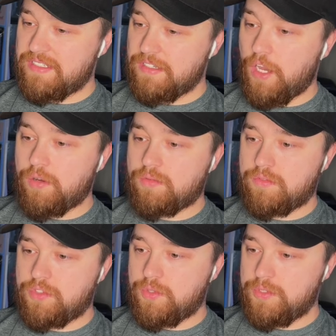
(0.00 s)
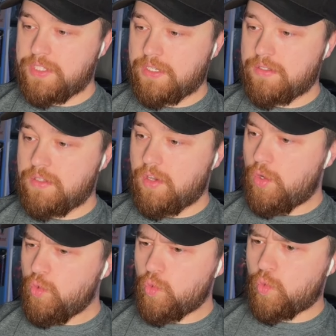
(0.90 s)
Oh, Chiwetel.
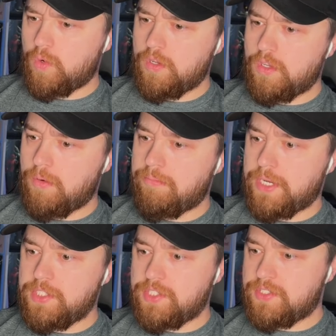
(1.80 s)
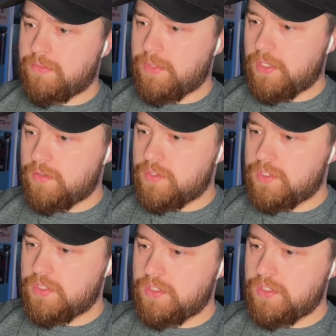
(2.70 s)
Oh, bunch of symbiotes.